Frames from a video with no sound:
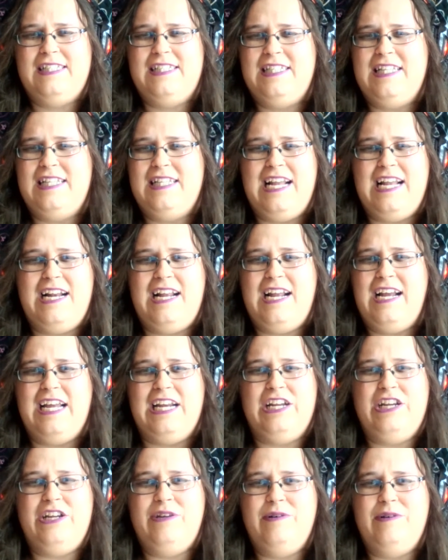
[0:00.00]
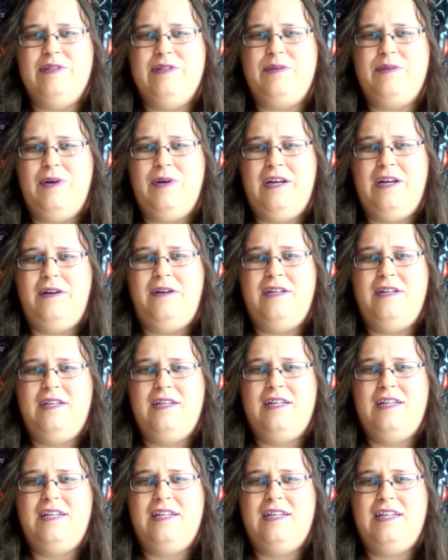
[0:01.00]
they're not going to do as well
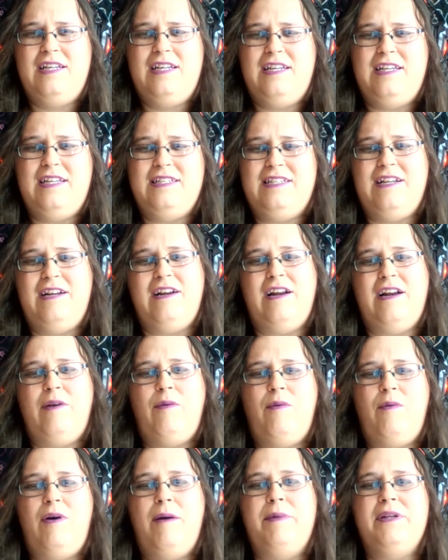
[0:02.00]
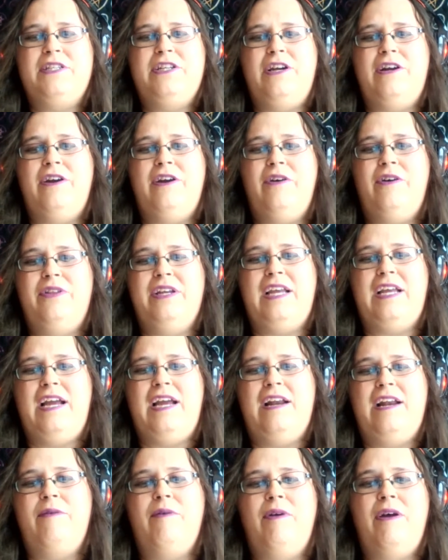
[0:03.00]
because they're going to want material to
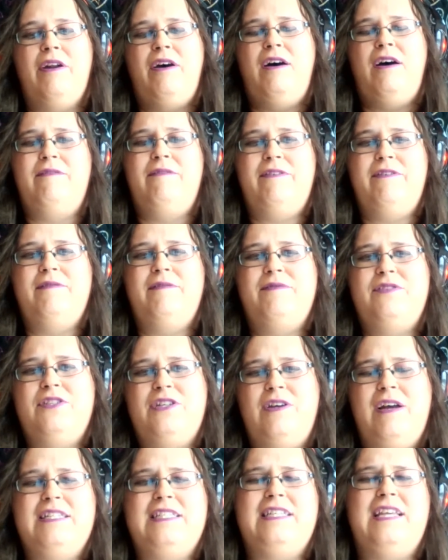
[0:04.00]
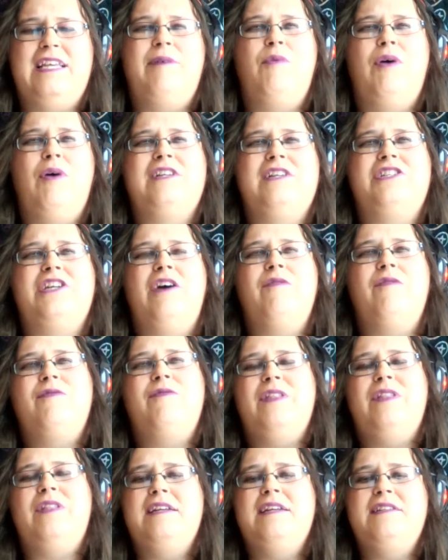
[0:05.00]
kind of run off of so i'd say watch out
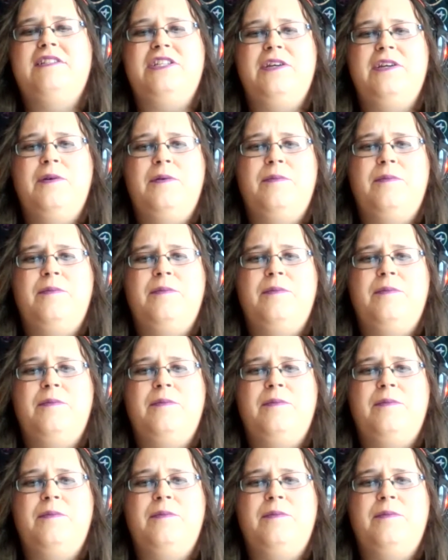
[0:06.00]
for that too